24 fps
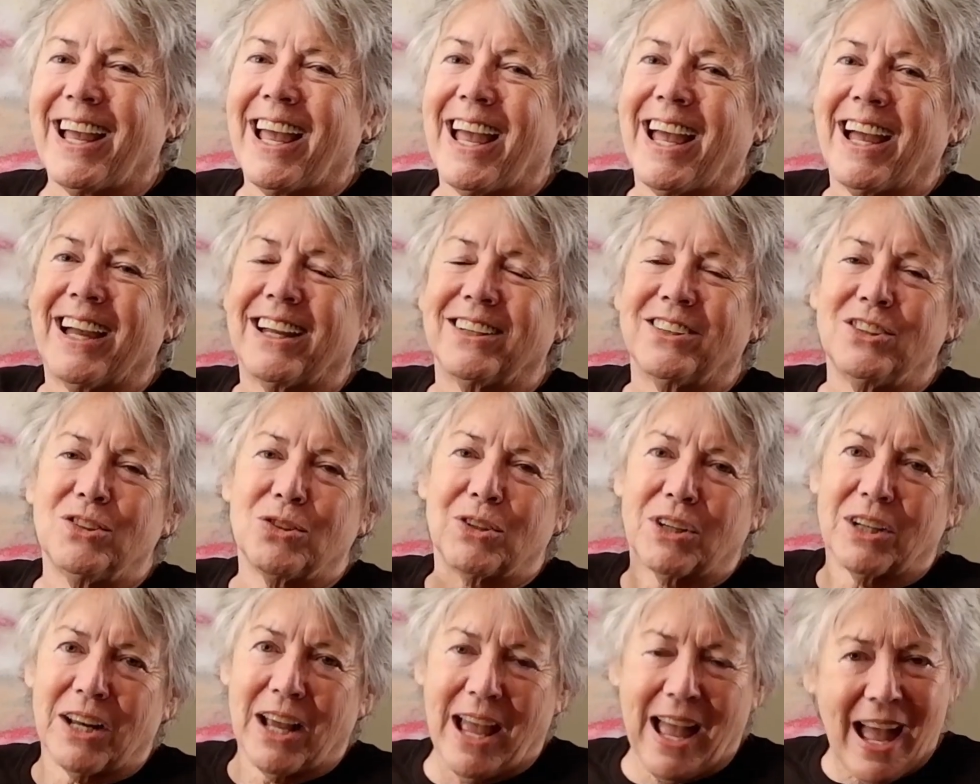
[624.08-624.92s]
and you
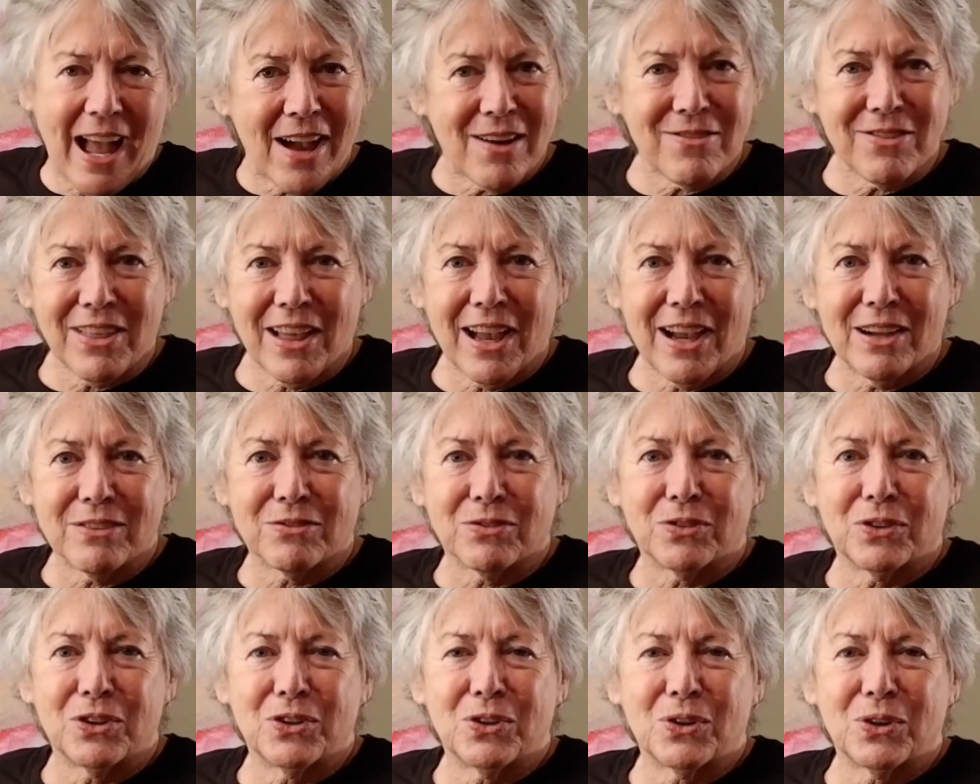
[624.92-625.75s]
can have
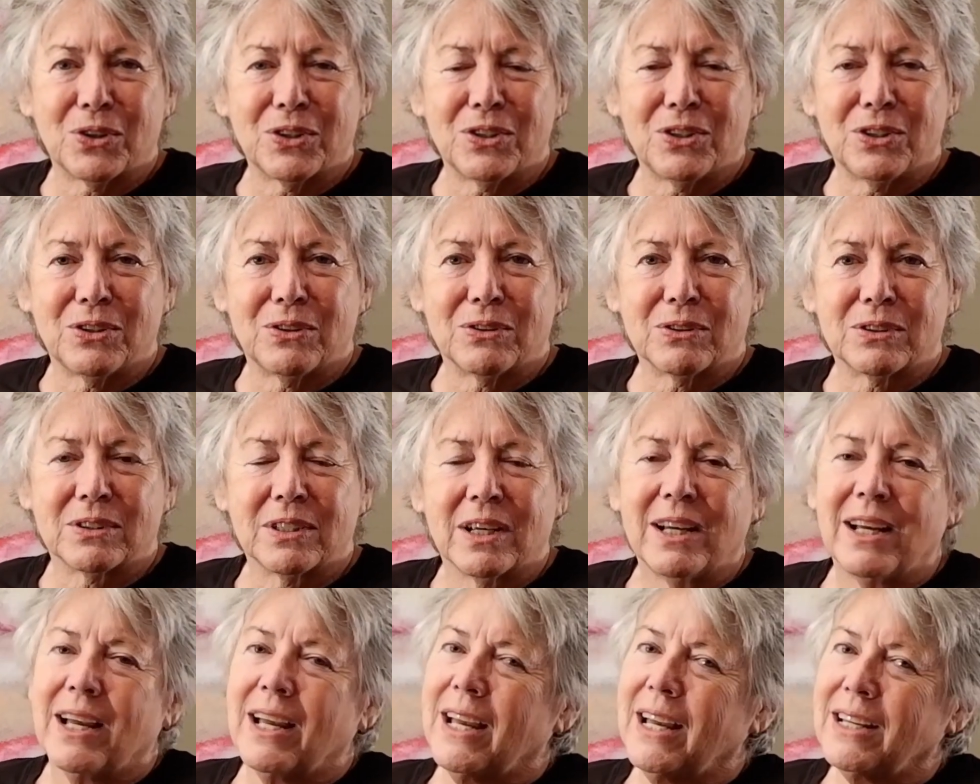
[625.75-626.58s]
that for your use.
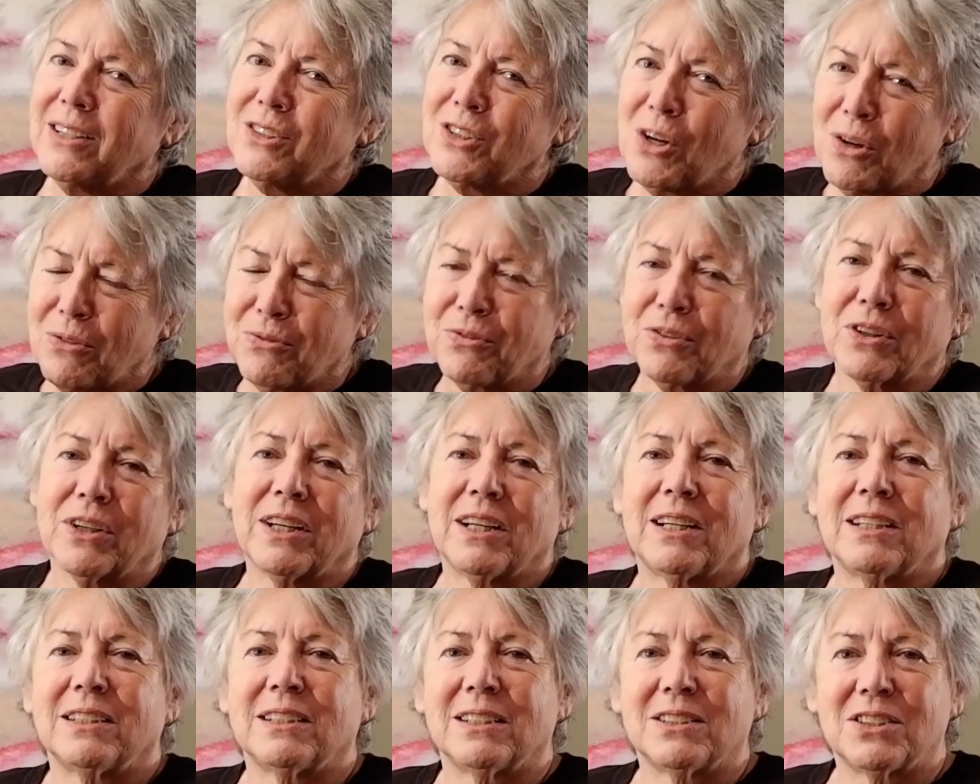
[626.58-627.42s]
And don't
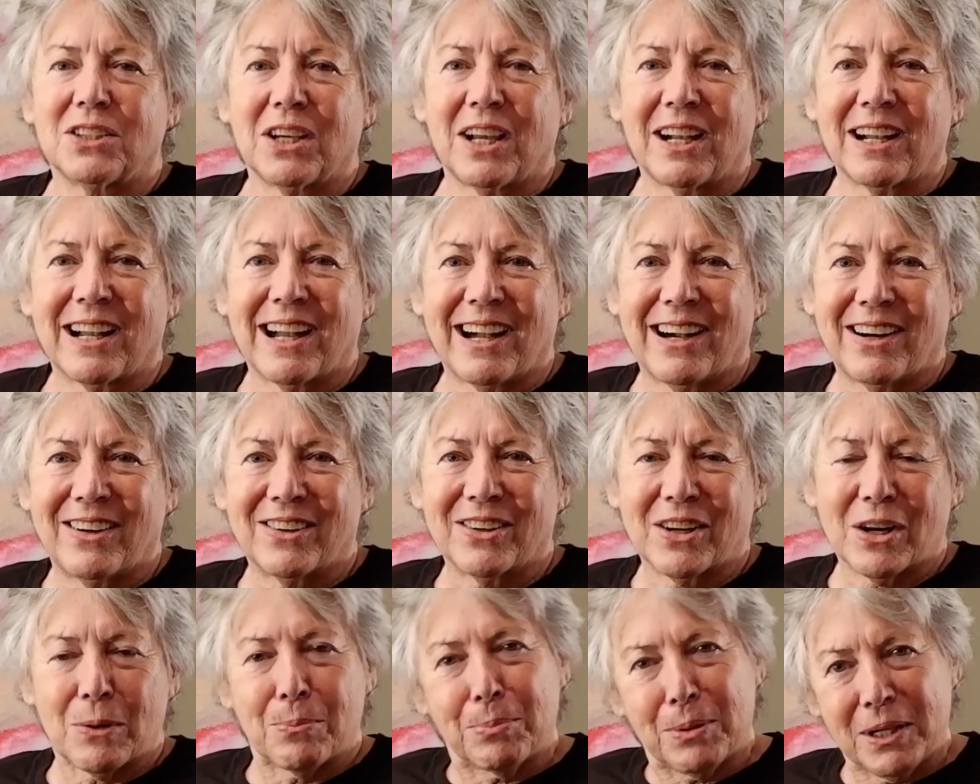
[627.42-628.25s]
forget to check
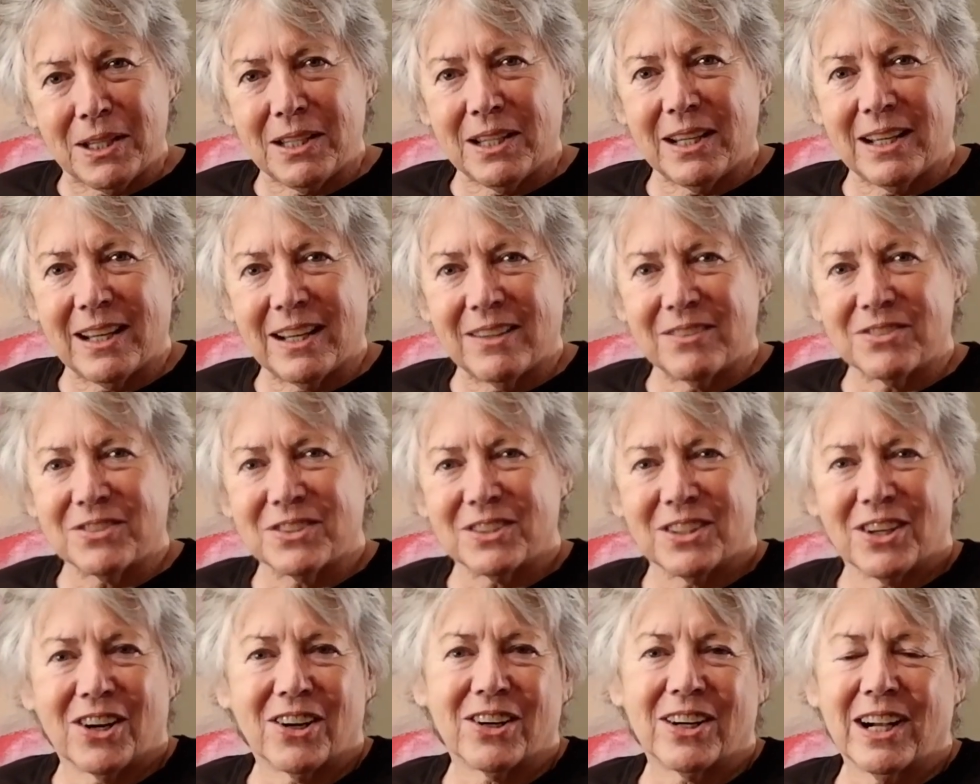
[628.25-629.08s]
out our
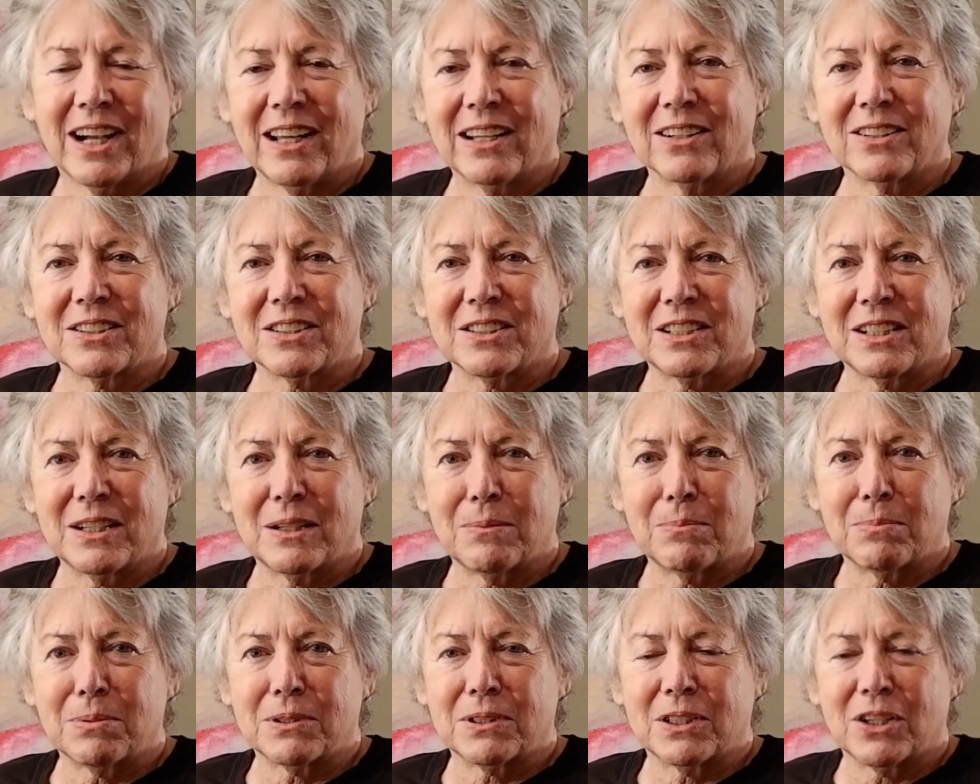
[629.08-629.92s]
PDFs and our color
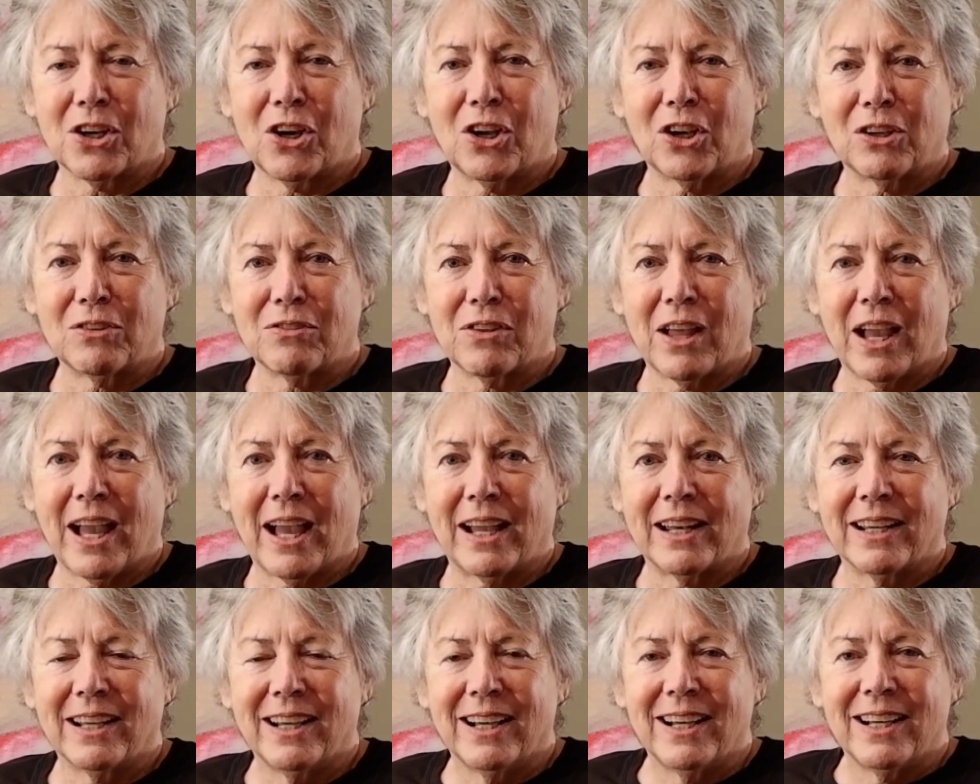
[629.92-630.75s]
tips and all of
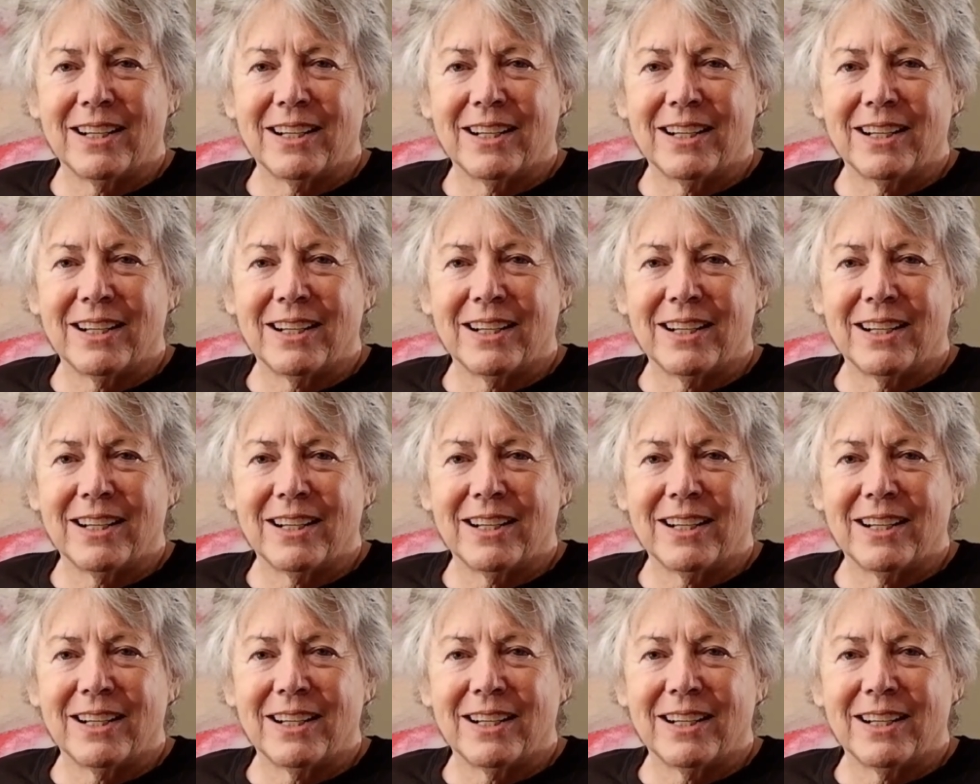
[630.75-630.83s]
that.